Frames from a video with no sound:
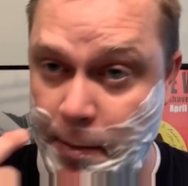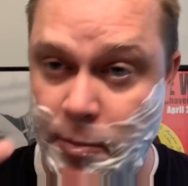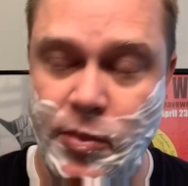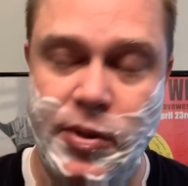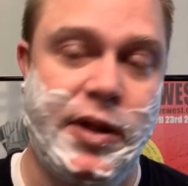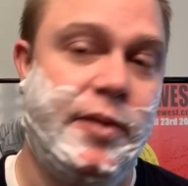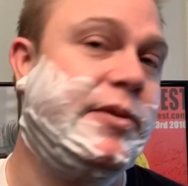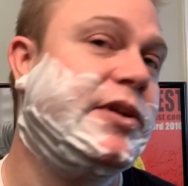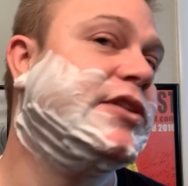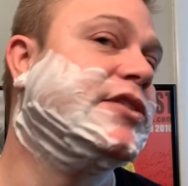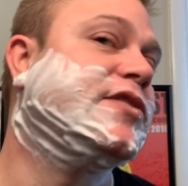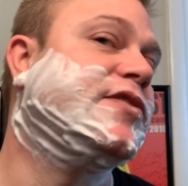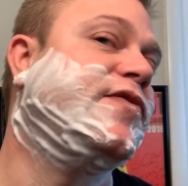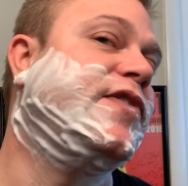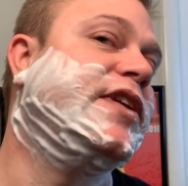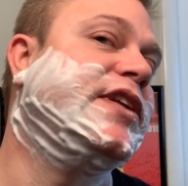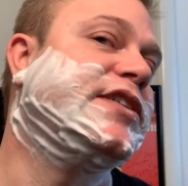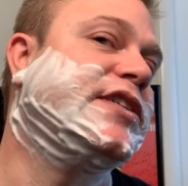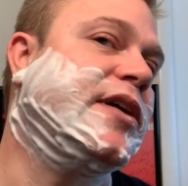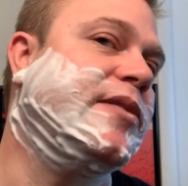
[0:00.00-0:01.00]
But let me just
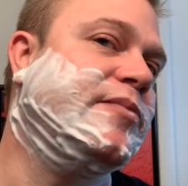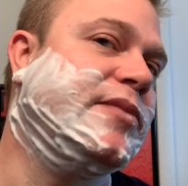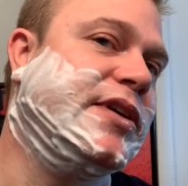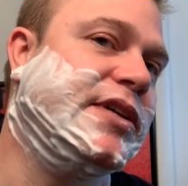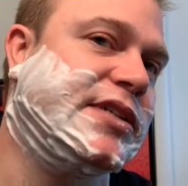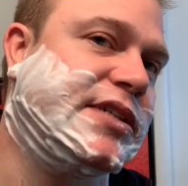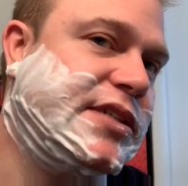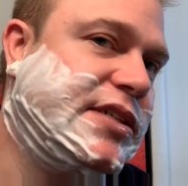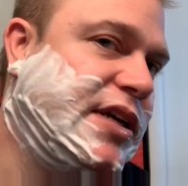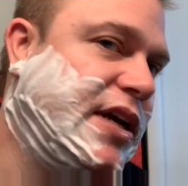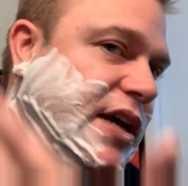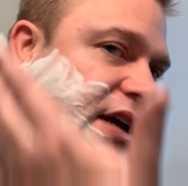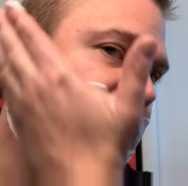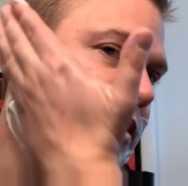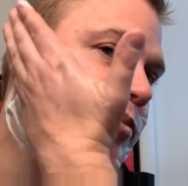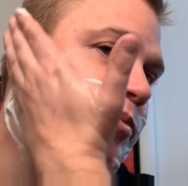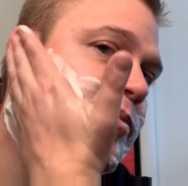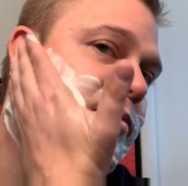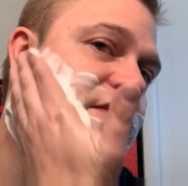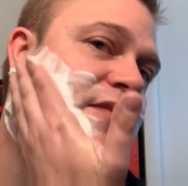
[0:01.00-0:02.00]
finish up this
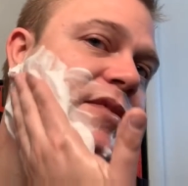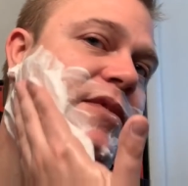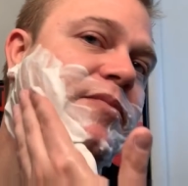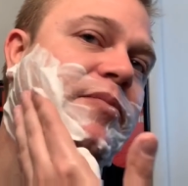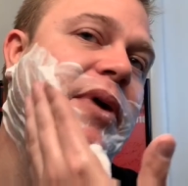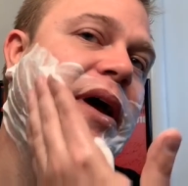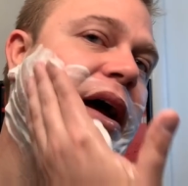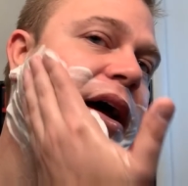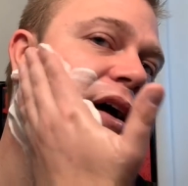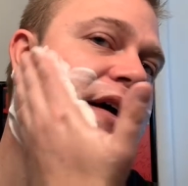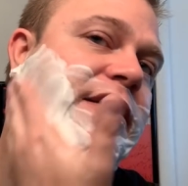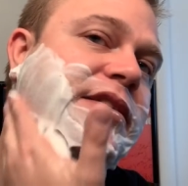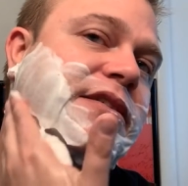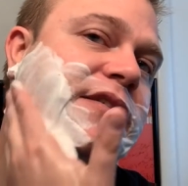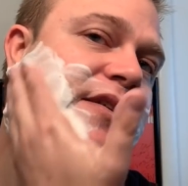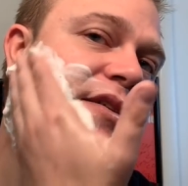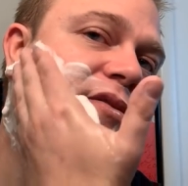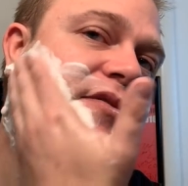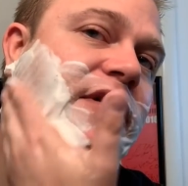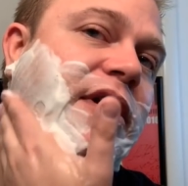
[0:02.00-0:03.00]

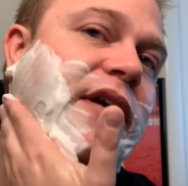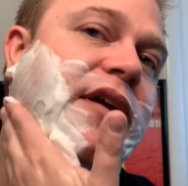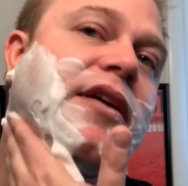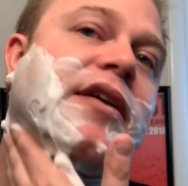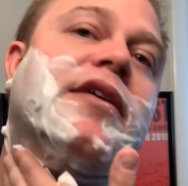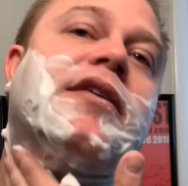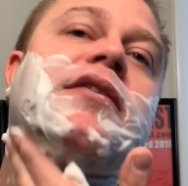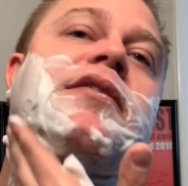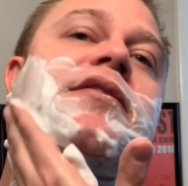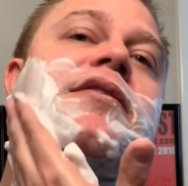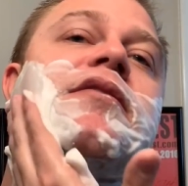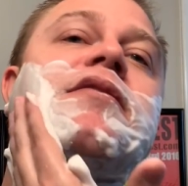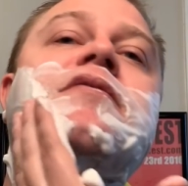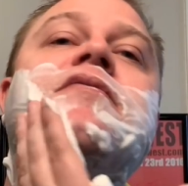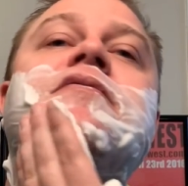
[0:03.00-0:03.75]
pass right here.